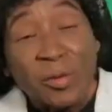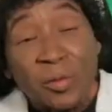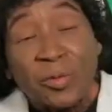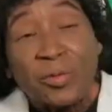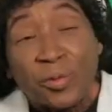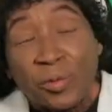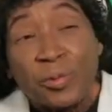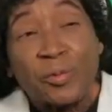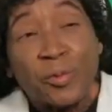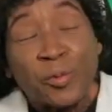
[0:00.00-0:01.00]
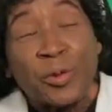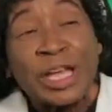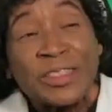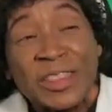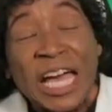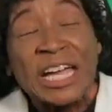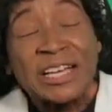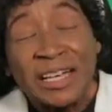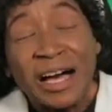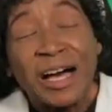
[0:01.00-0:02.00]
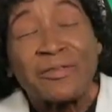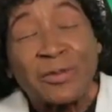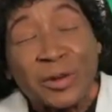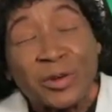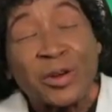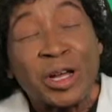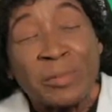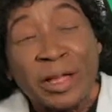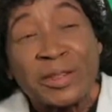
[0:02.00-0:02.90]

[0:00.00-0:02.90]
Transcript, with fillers: and then to do more work. We thank God for knowing about